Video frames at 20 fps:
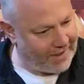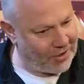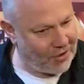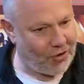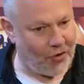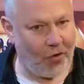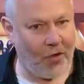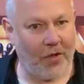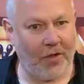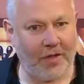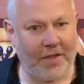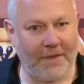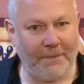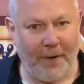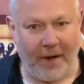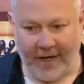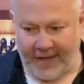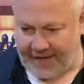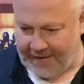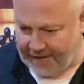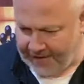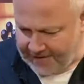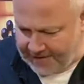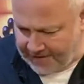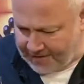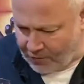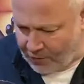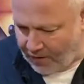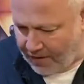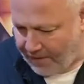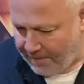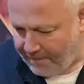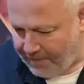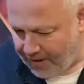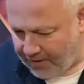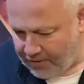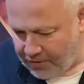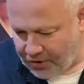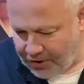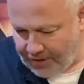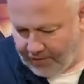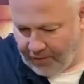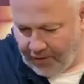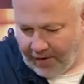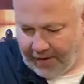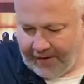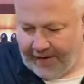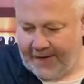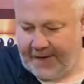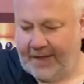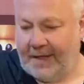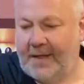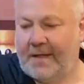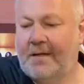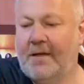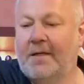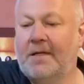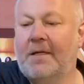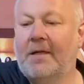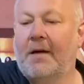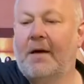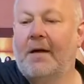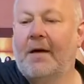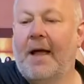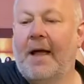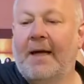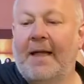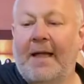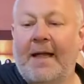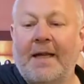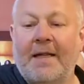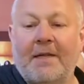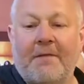strong spice. This is quite a punchy wine. It's £6.99 and it is